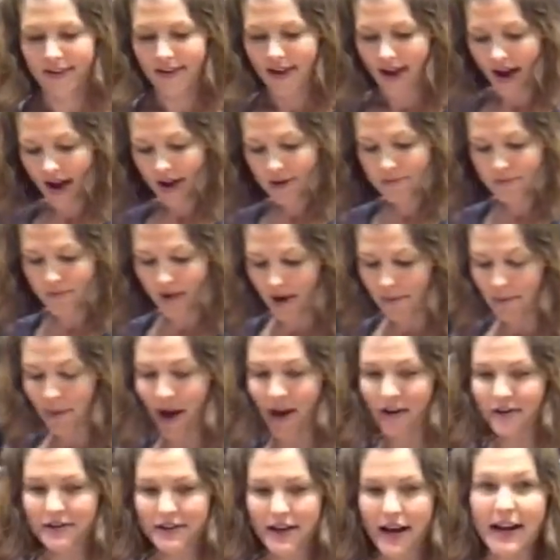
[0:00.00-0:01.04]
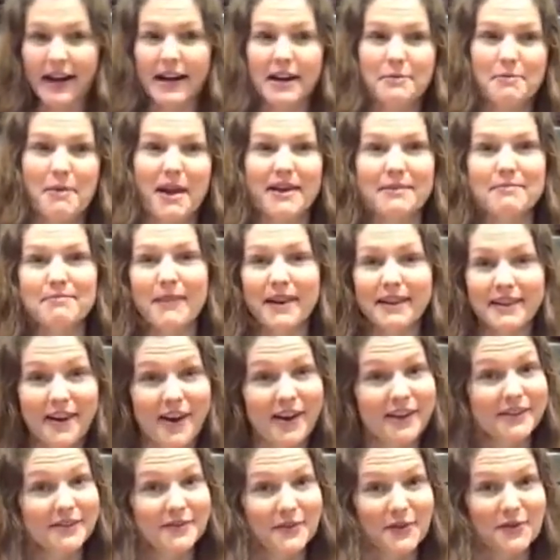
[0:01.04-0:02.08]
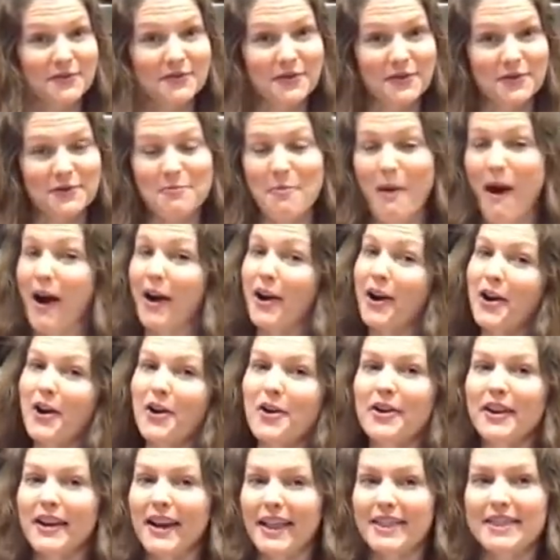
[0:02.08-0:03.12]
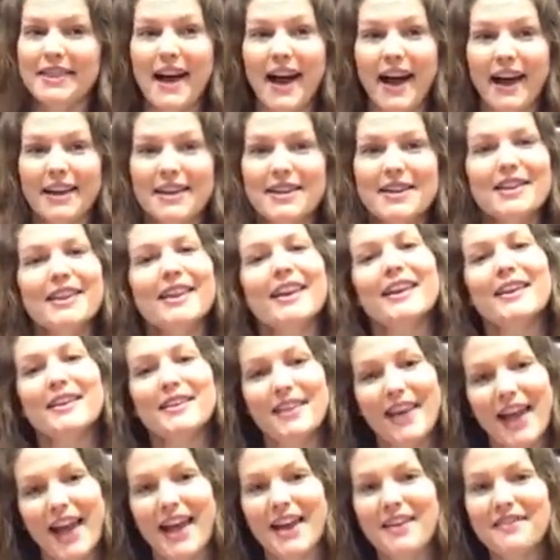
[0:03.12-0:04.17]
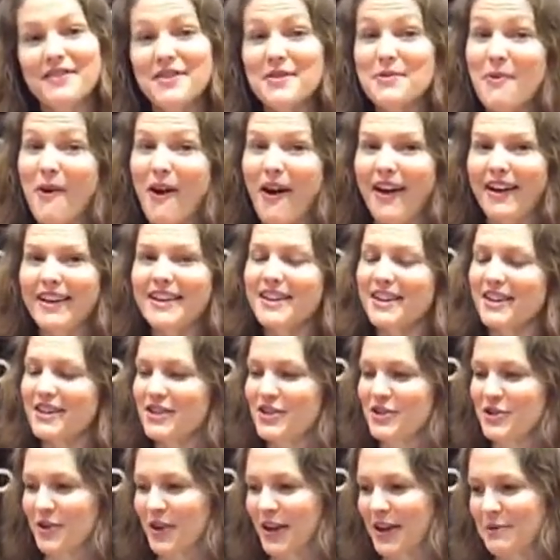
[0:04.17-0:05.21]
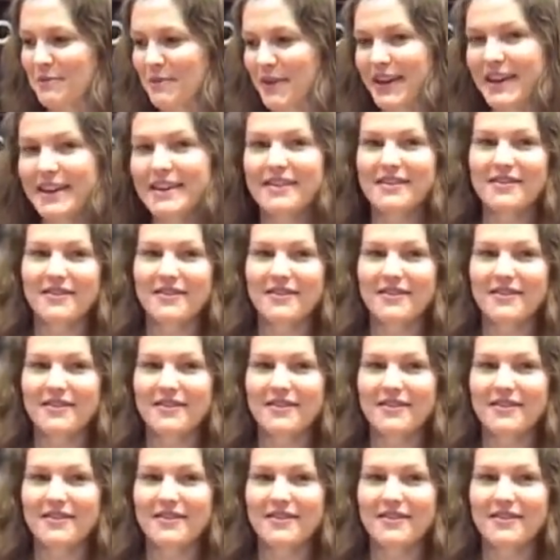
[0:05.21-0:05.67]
I gotta make my dog's food for tomorrow, and I thought, hey, if you want, you can join me.